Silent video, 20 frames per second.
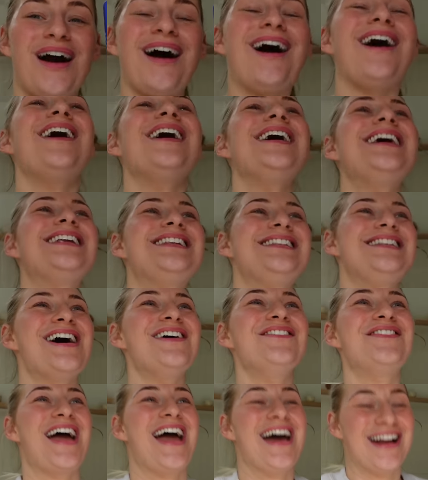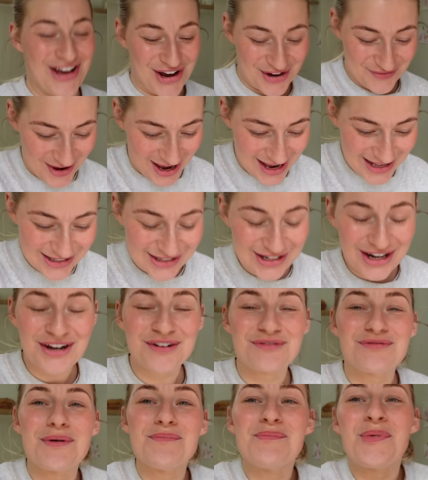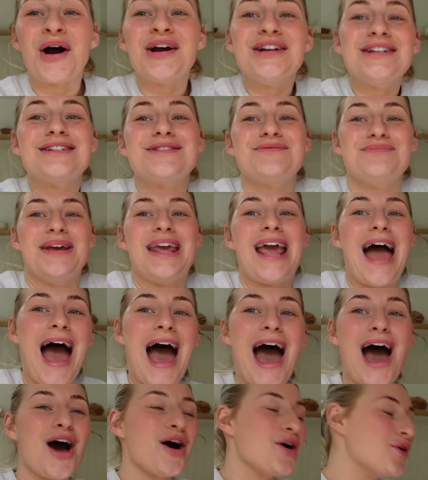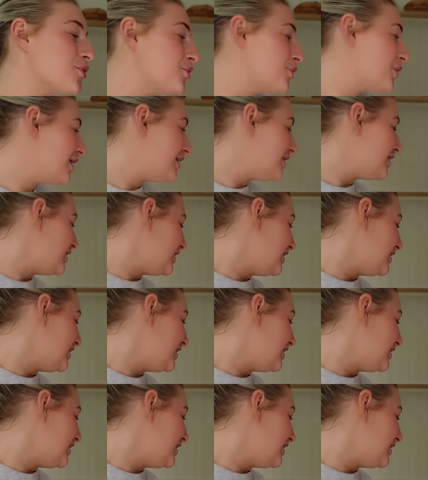I love it. And it's like reminded me how